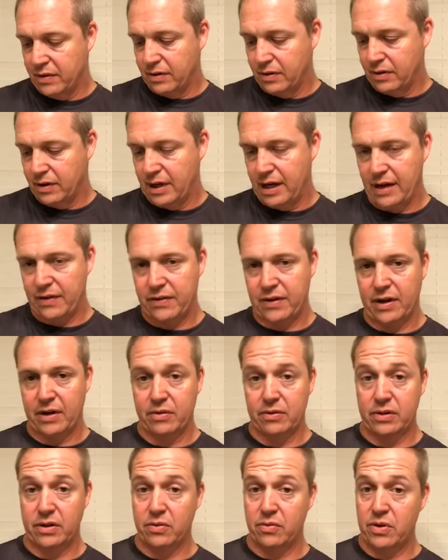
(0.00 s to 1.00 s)
Okay, I think
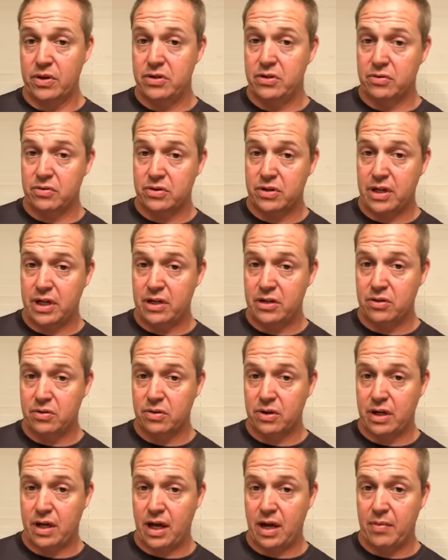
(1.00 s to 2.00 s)
on the original schedule
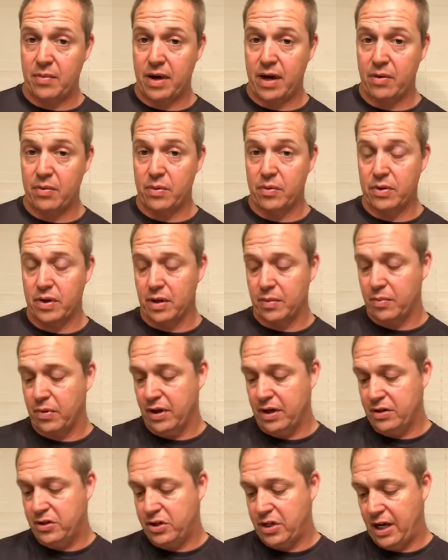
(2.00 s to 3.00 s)
that came out, we were going to
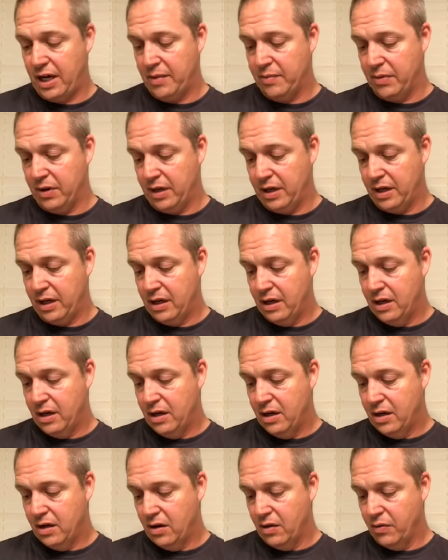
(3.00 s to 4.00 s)
play Chamblee
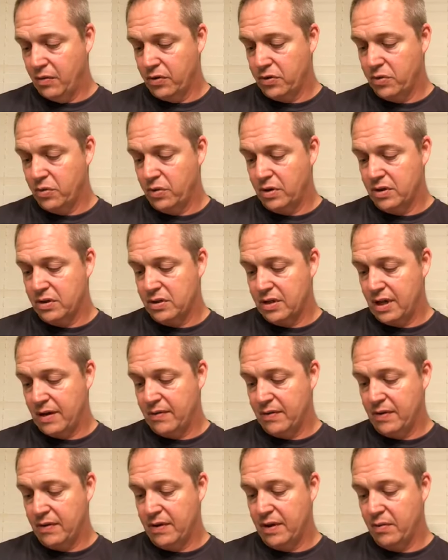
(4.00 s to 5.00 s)
on the
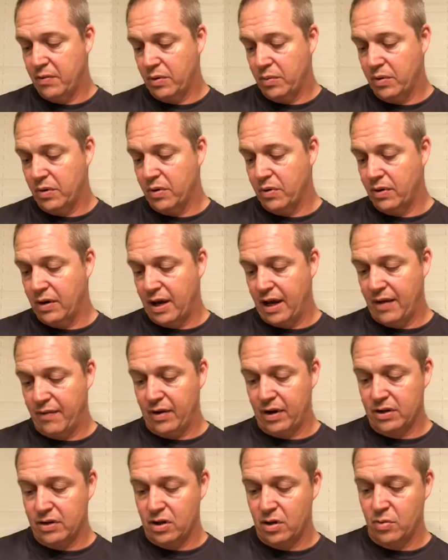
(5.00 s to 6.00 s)
27th, and then we were going to have
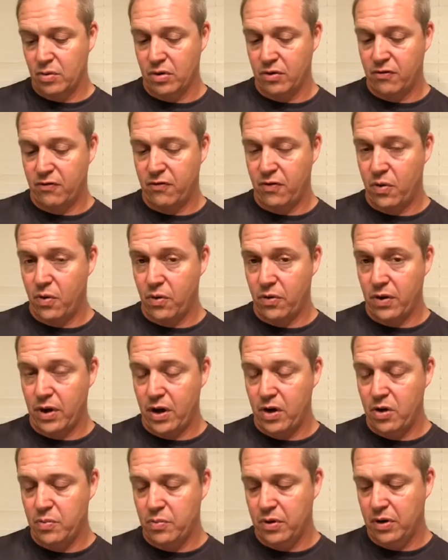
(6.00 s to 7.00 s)
October the 4th
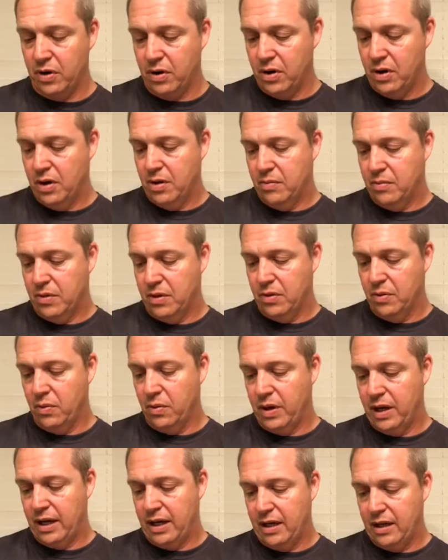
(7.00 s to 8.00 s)
open. But the
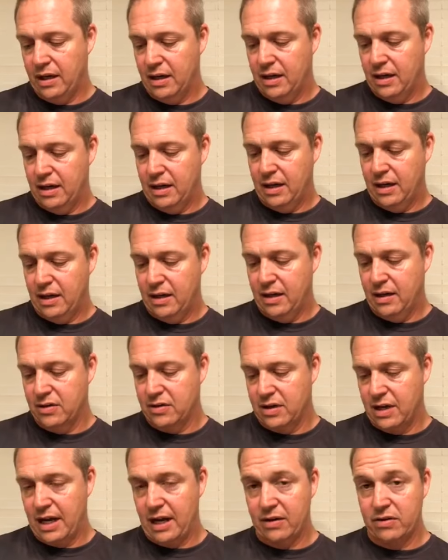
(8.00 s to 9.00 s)
way it is
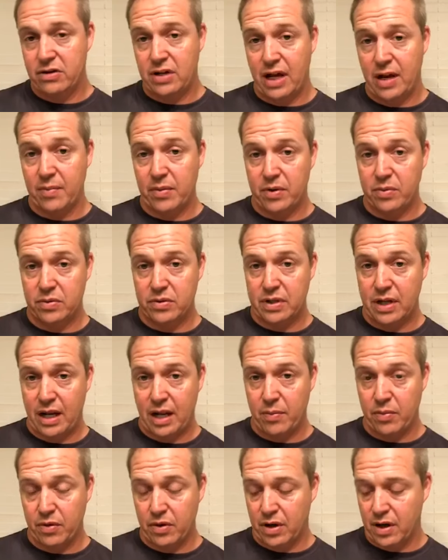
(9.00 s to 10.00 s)
now, Chamblee was
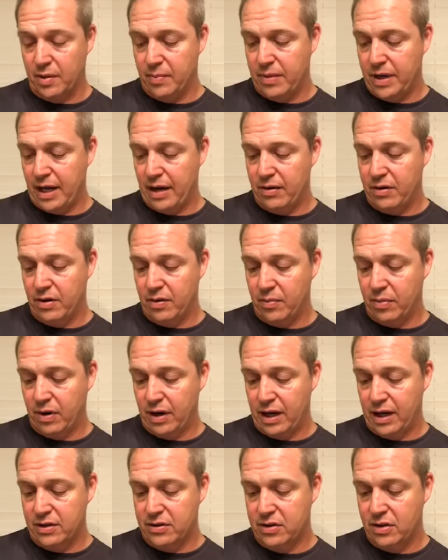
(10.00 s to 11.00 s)
unable to come down here and
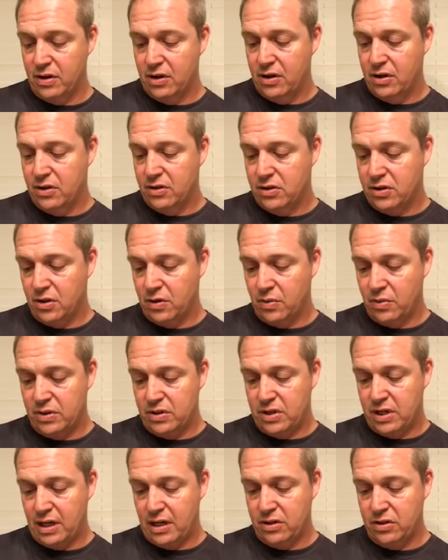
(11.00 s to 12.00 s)
play us, so we
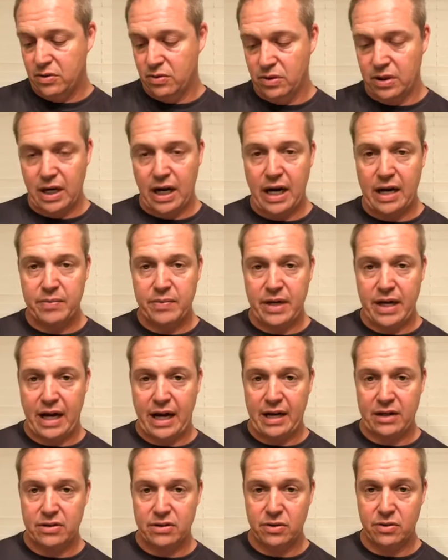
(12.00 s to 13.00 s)
scheduled Godby
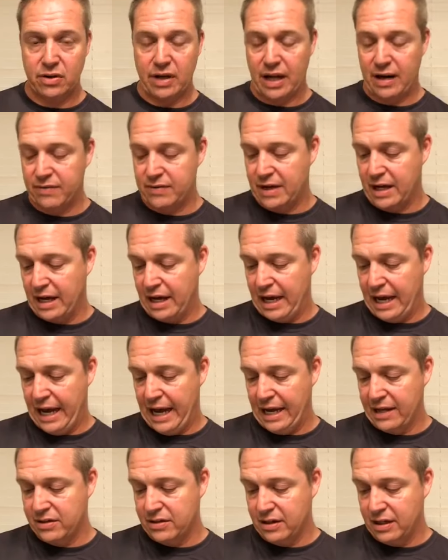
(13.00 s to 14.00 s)
High School out of
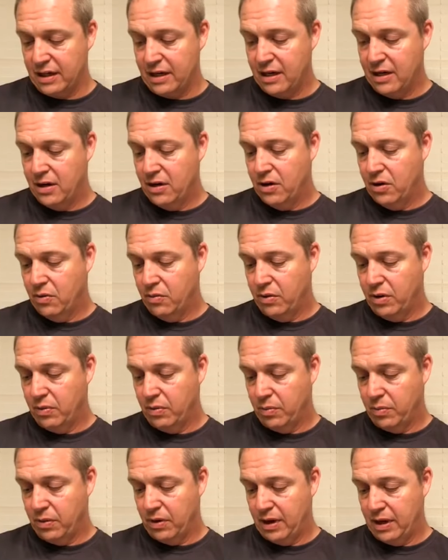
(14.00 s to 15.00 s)
Tallahassee. We
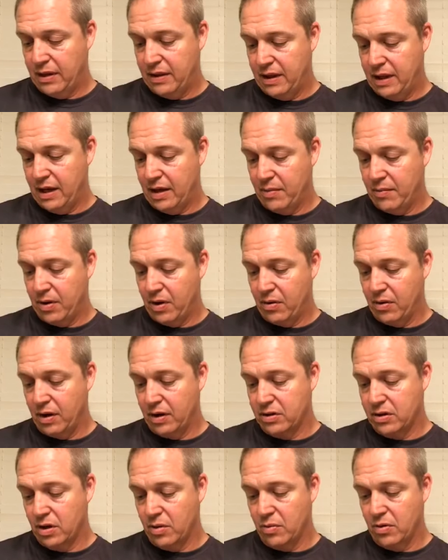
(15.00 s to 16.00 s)
will play them on
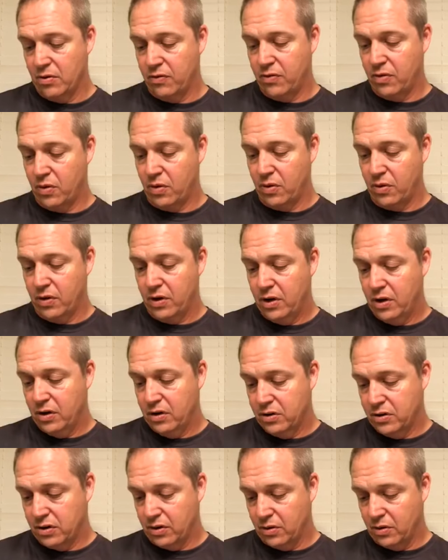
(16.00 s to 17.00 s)
October the 4th.
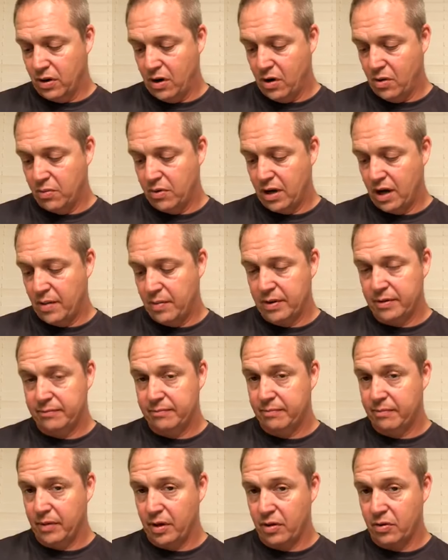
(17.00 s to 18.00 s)
So homecoming,
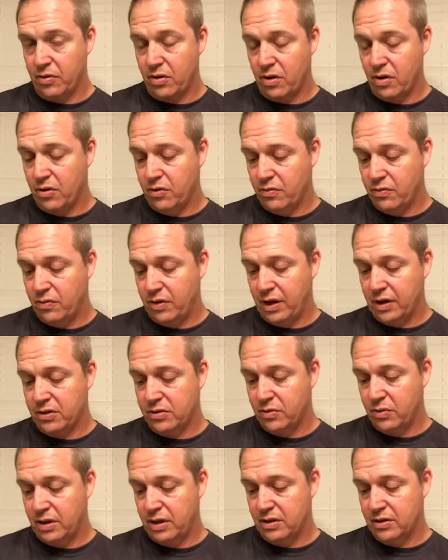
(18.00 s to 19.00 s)
Miller Grove, next
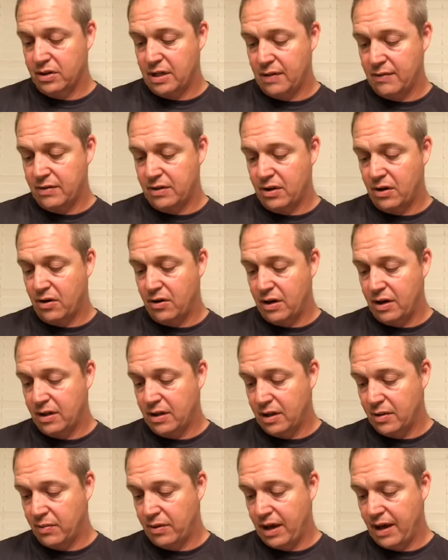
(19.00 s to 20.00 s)
week, 7:30.
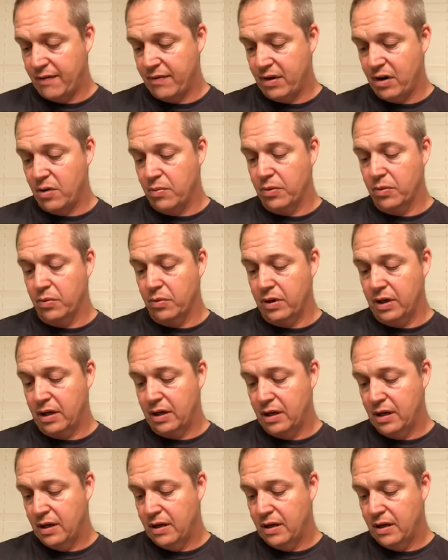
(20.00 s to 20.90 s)
Then we have an open week.